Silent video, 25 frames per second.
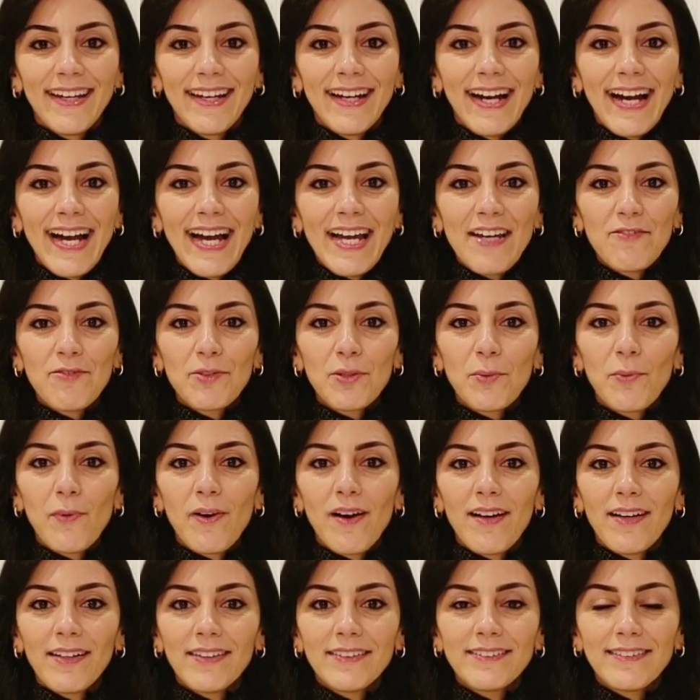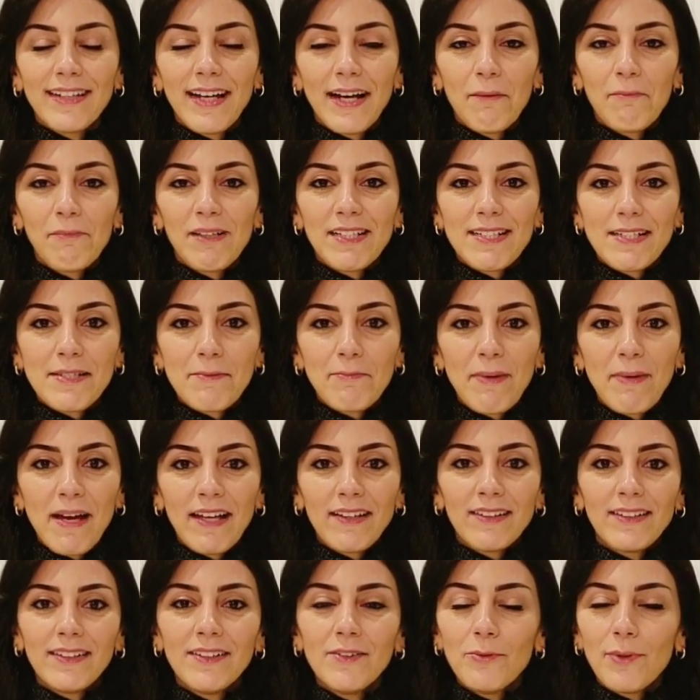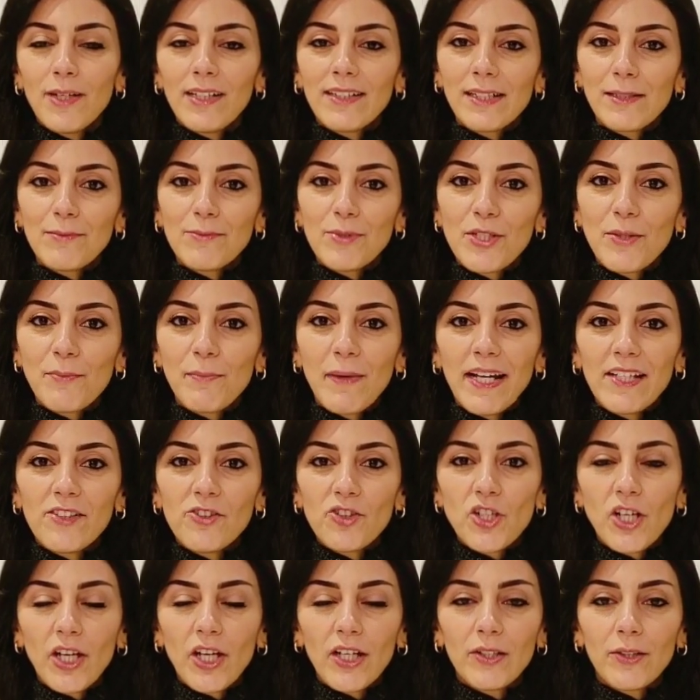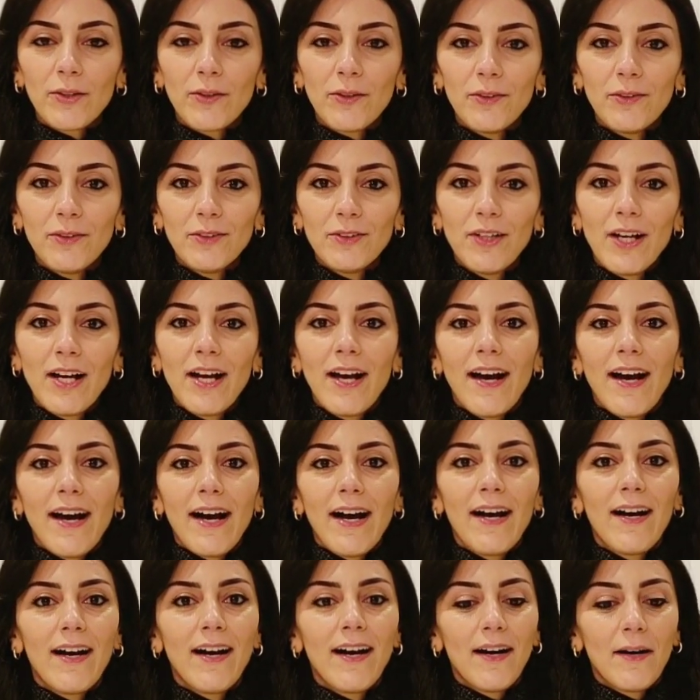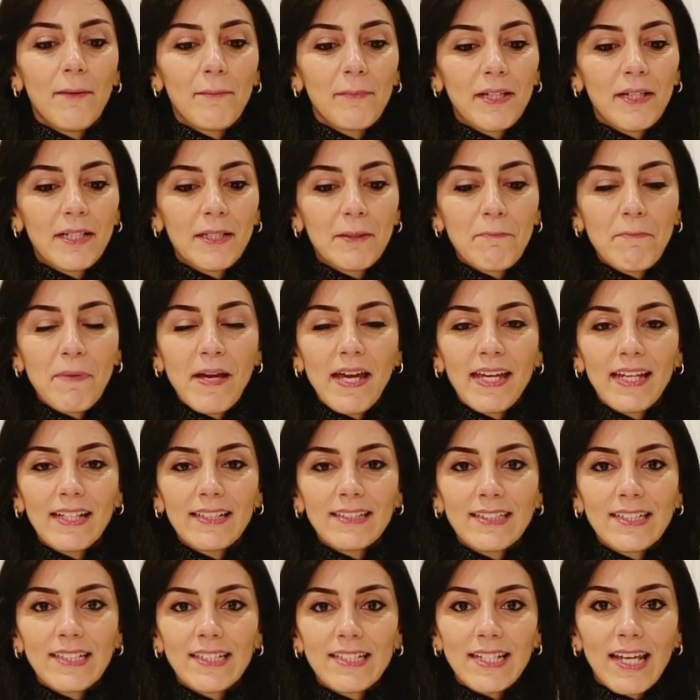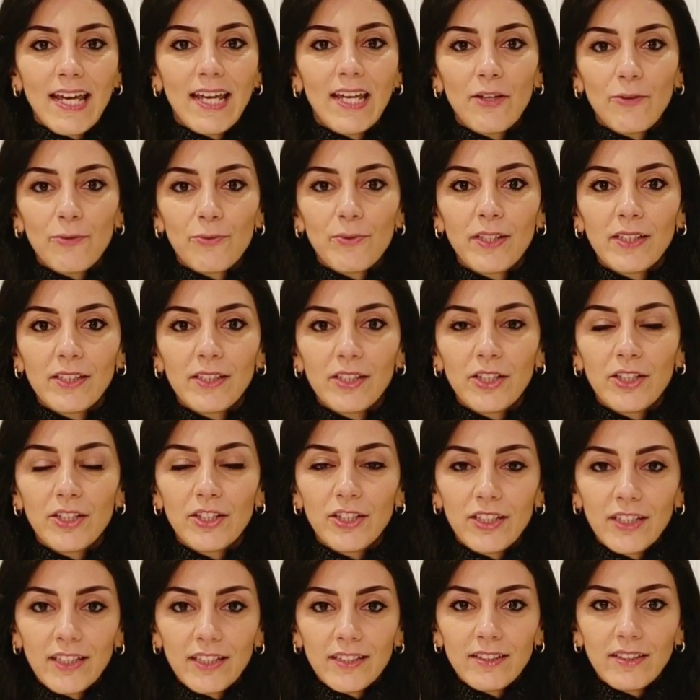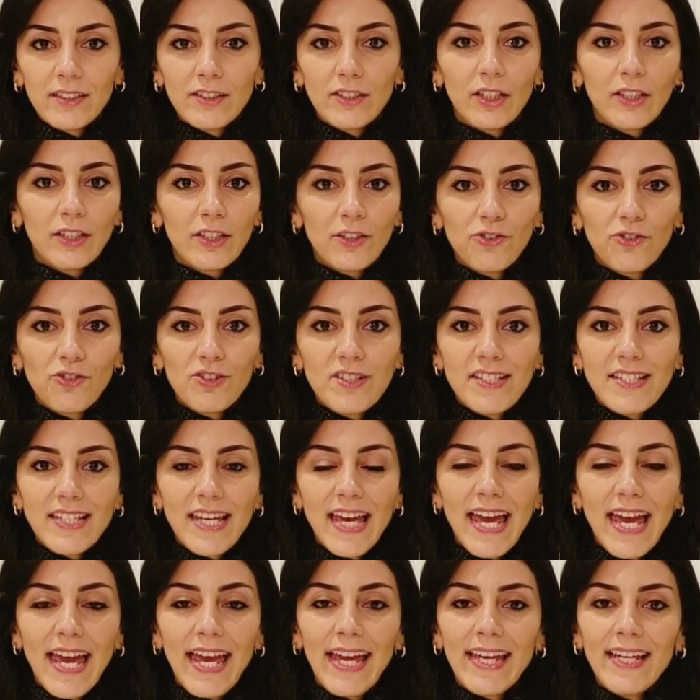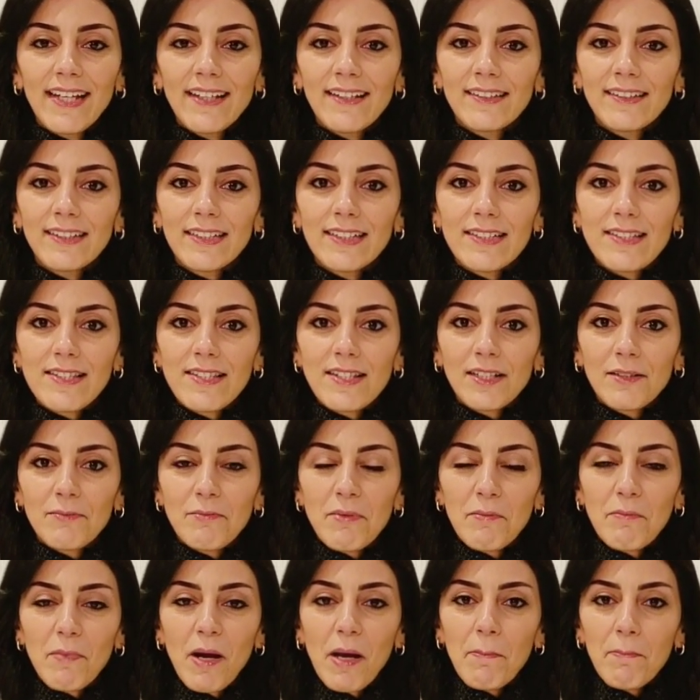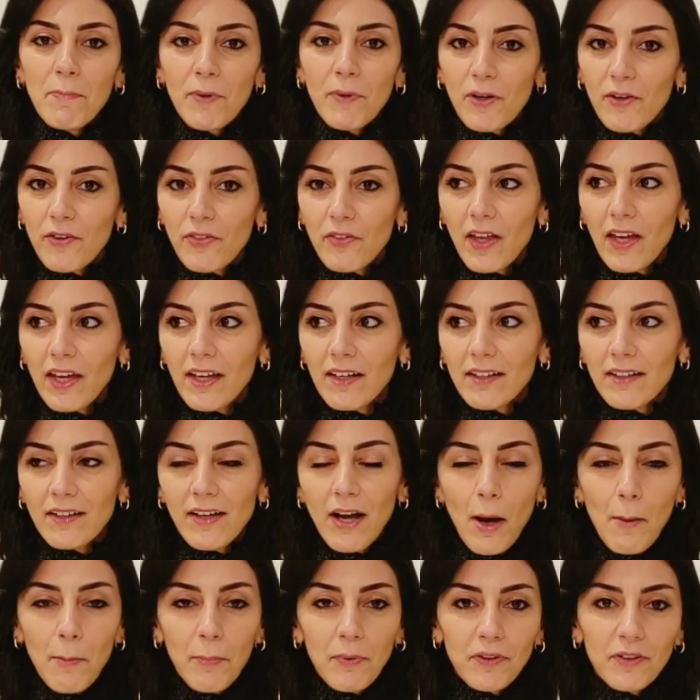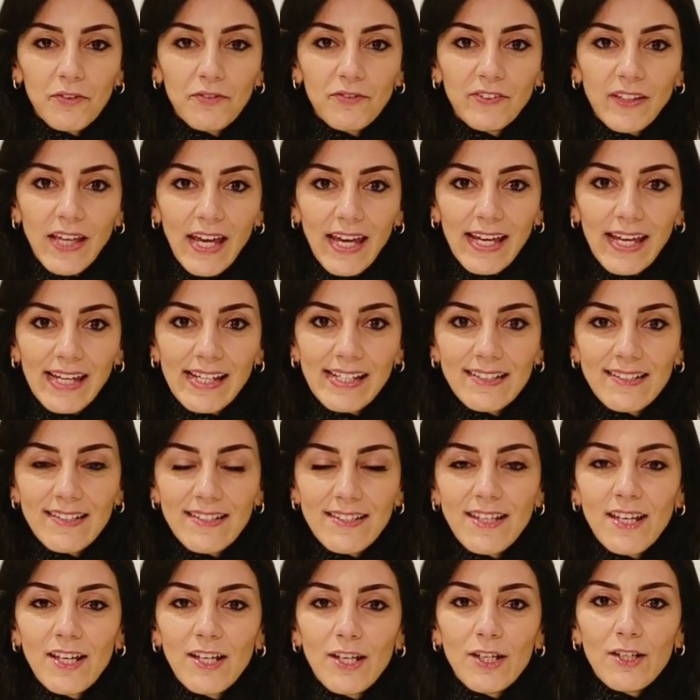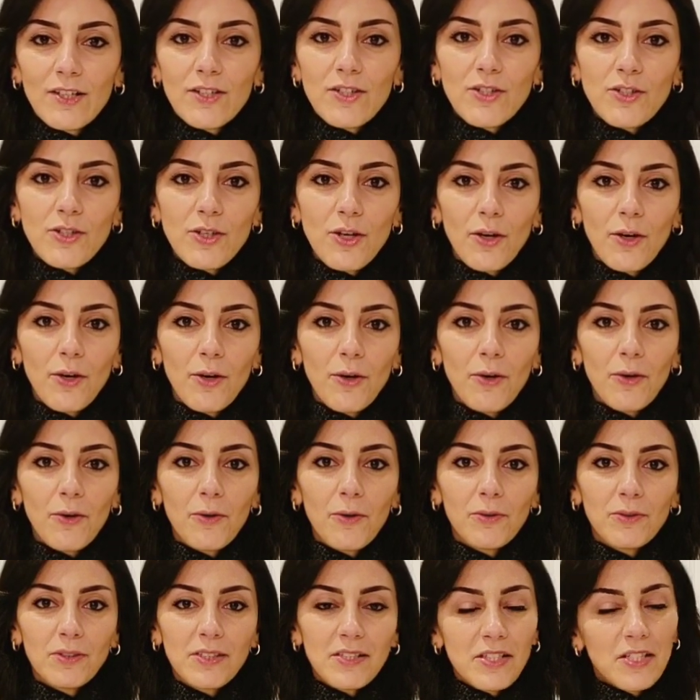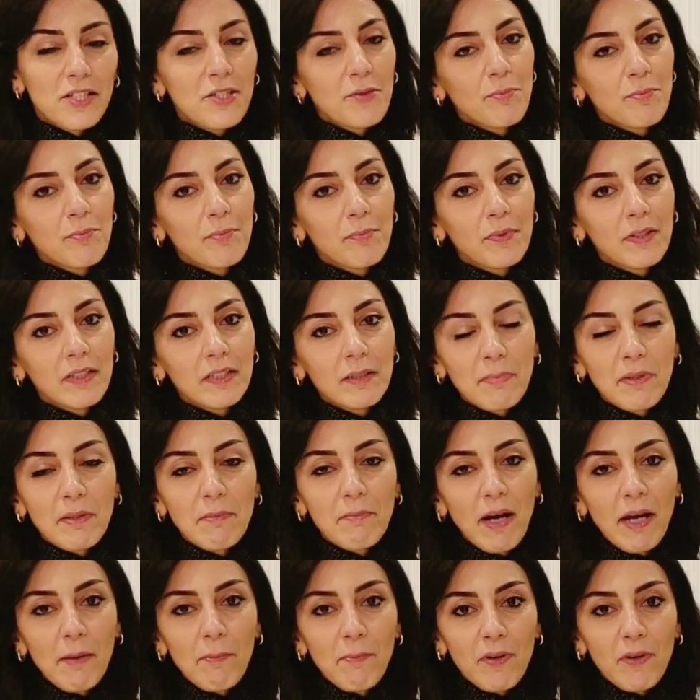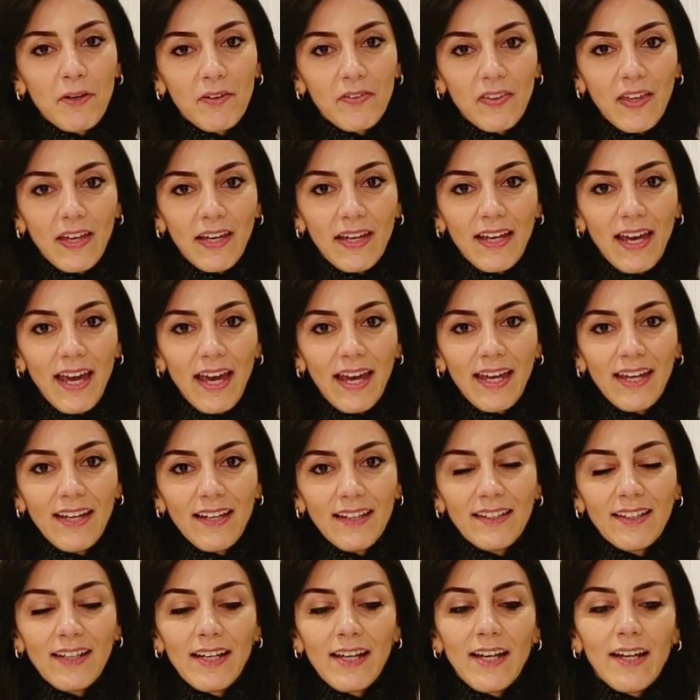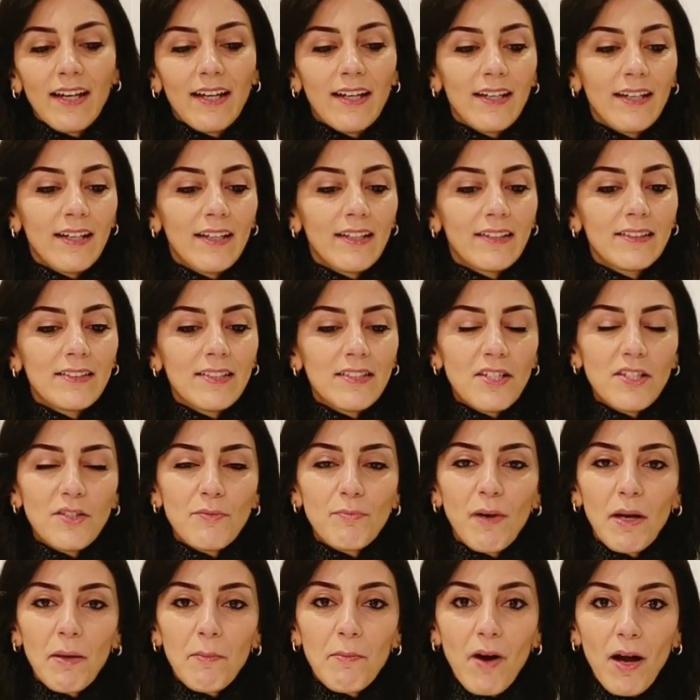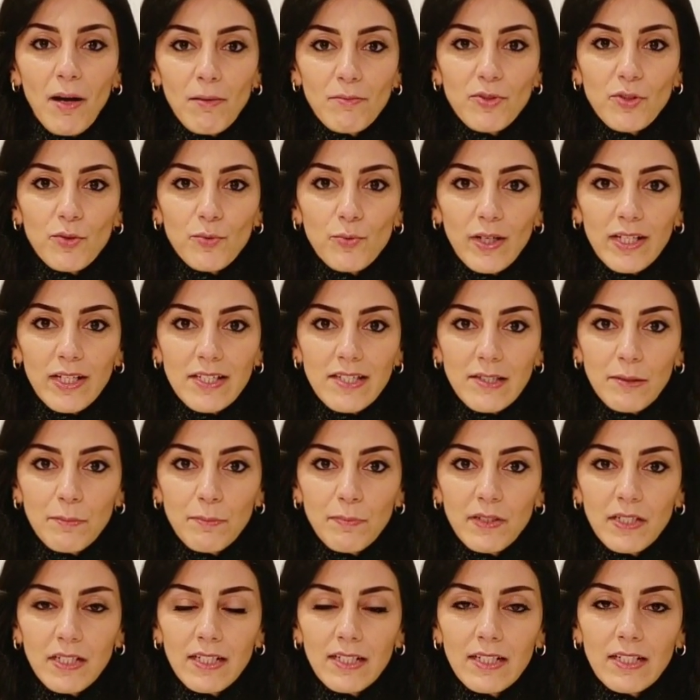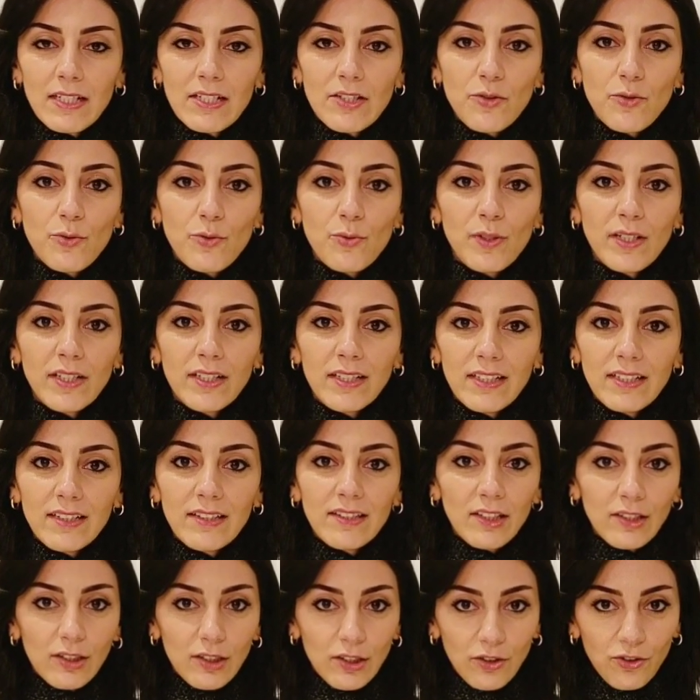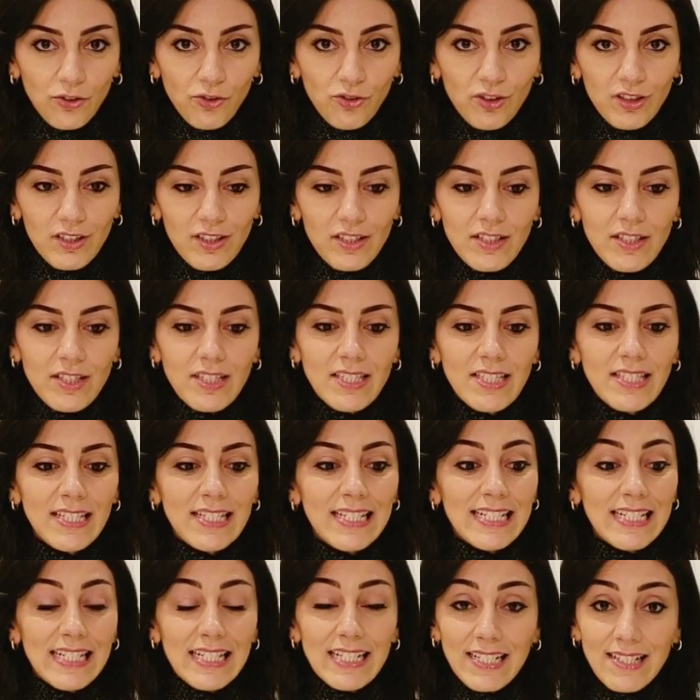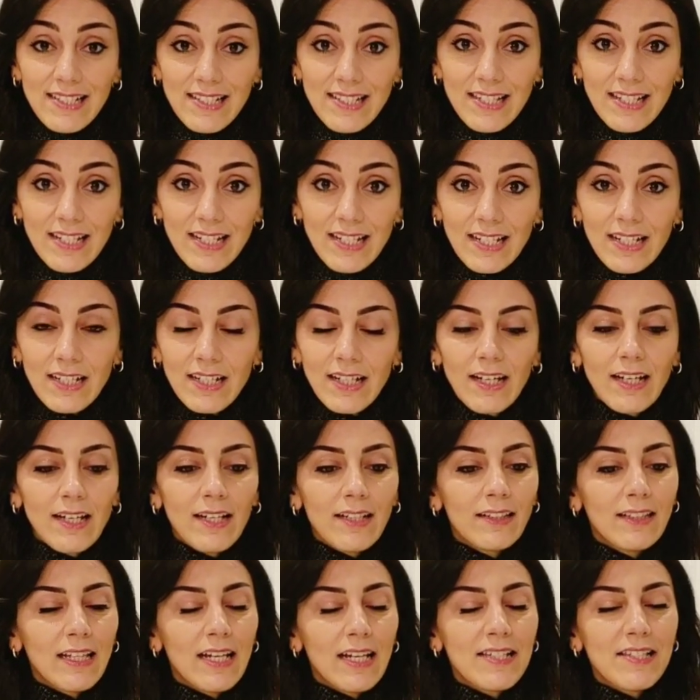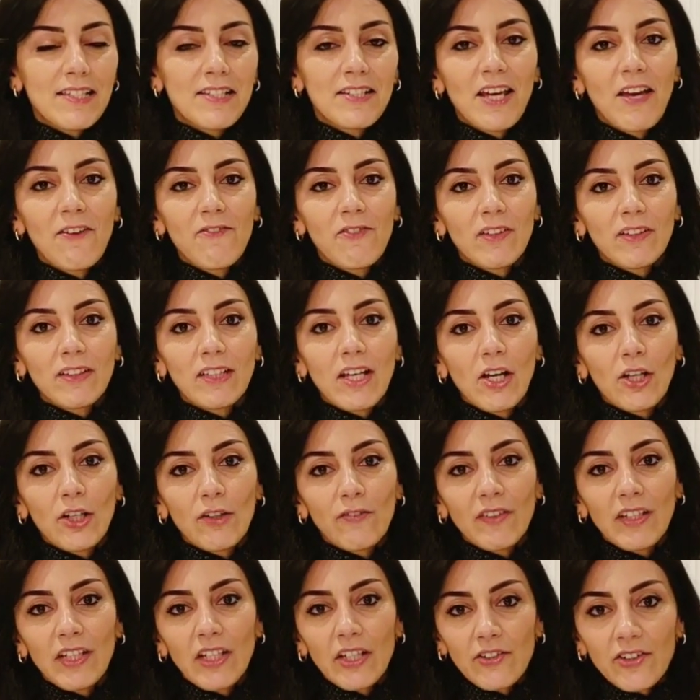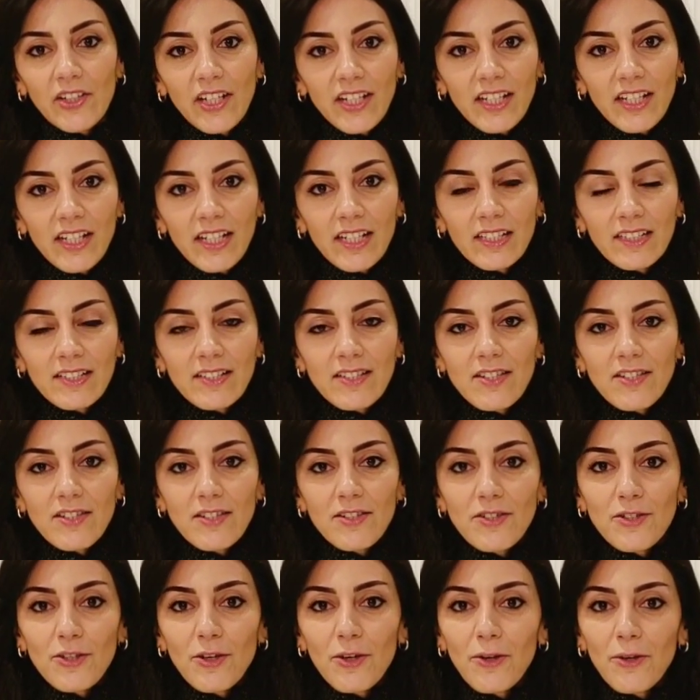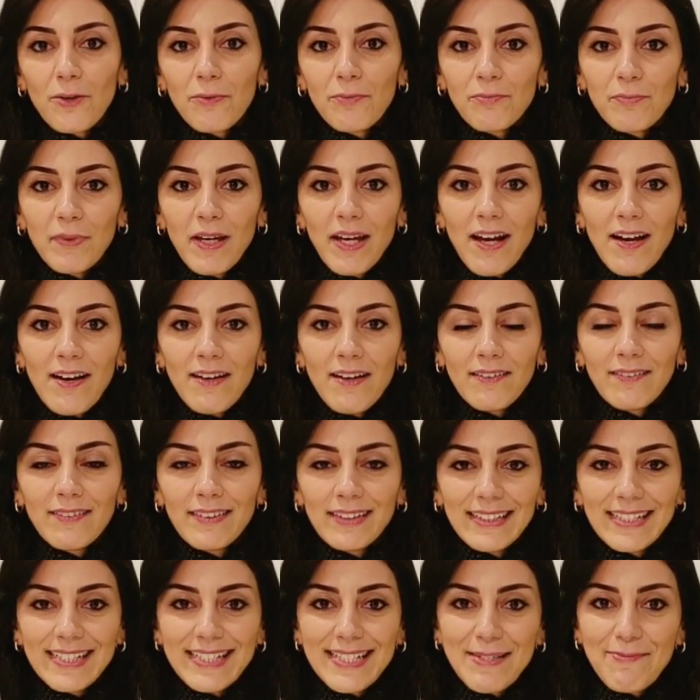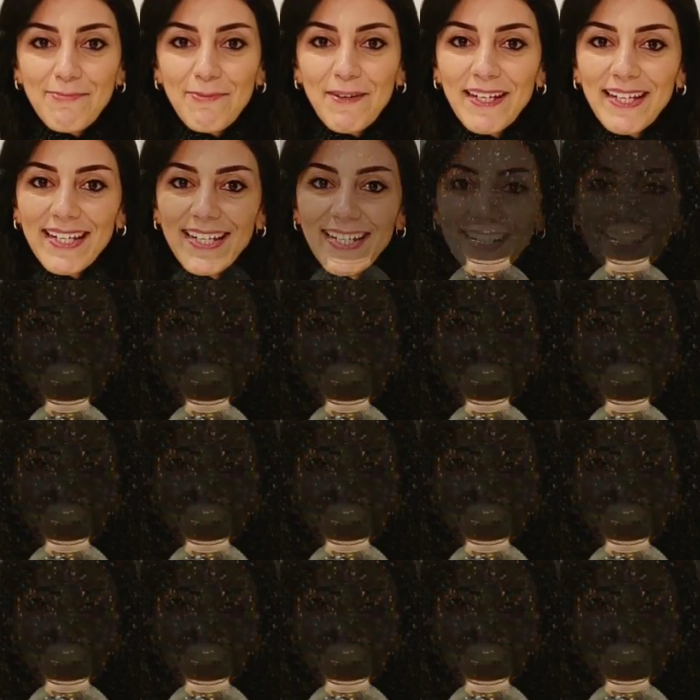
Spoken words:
Hi everyone, I'm Isabella. Welcome to my channel. I'm gonna bake today a really good, delicious cake. It's gonna be my birthday in a couple of days. So this is gonna be my birthday cake. This is my mom's recipe. It's really delicious, easy, doesn't have a lot of ingredients. So yeah, let's begin. This